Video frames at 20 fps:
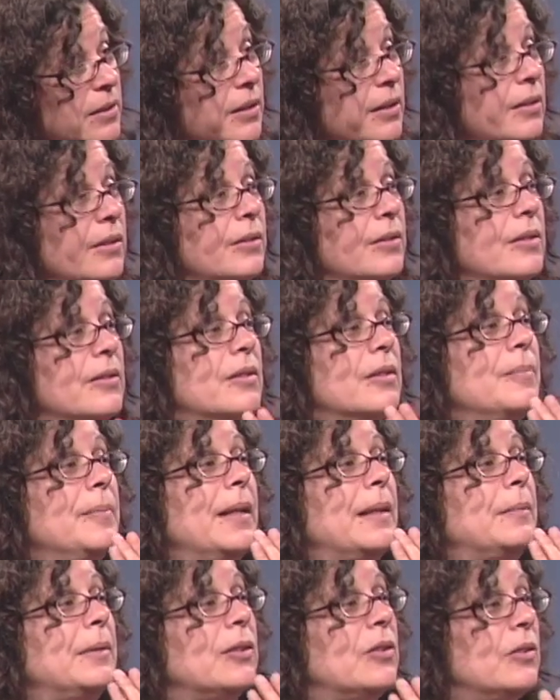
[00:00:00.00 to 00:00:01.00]
to you is to
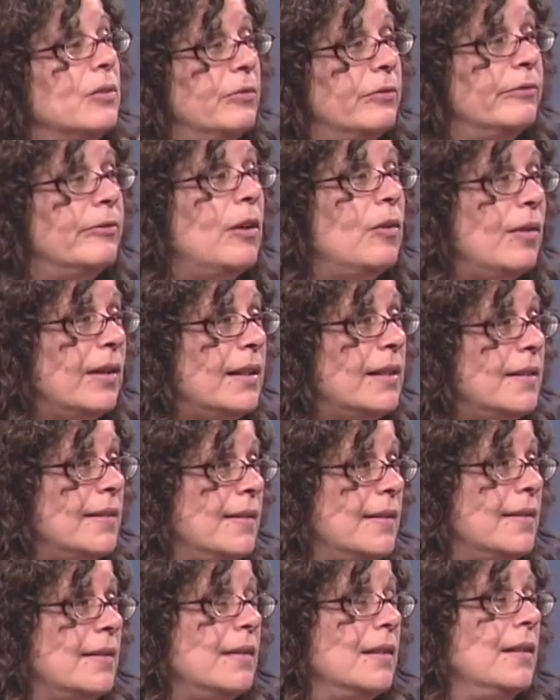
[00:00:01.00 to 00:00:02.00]
be able to
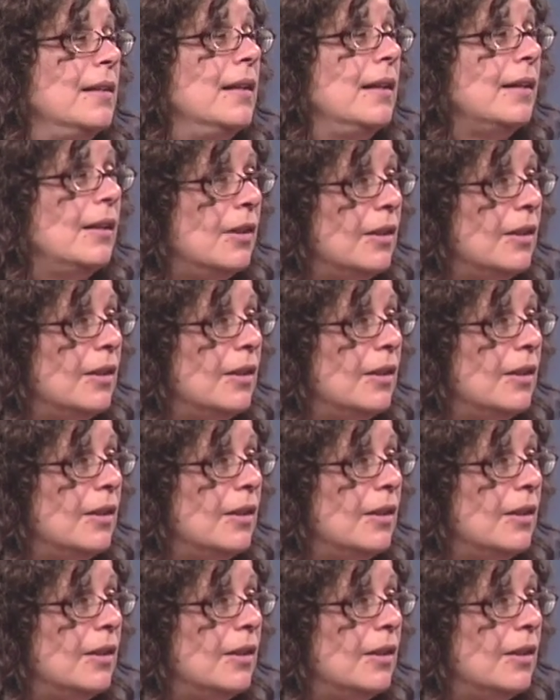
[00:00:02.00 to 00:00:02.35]
focus and